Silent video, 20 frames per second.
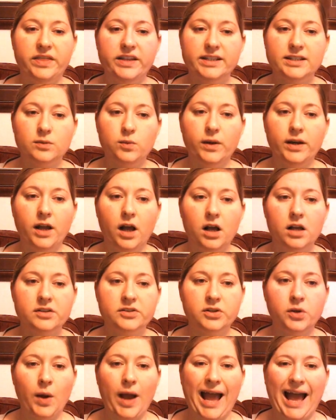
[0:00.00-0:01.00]
this one
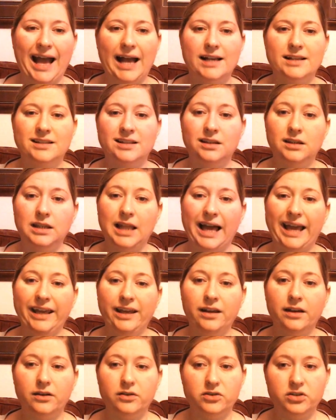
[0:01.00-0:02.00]
also has
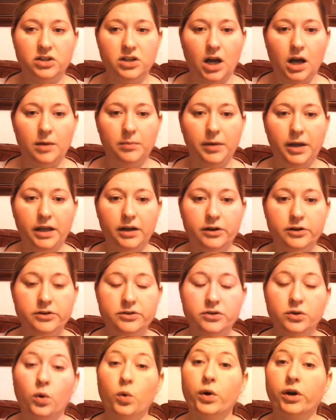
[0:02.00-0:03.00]
like
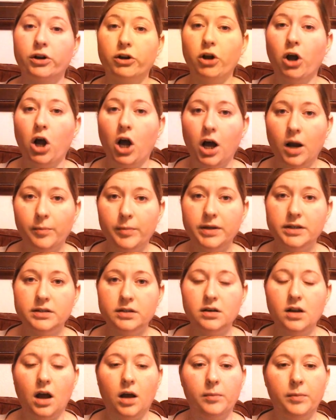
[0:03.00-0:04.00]
denominators or common
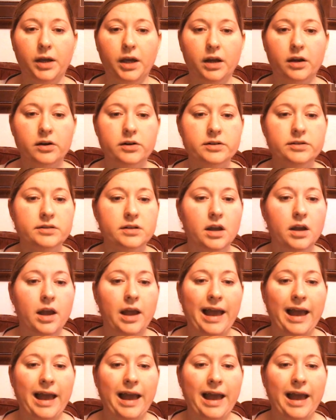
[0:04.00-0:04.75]
denominators.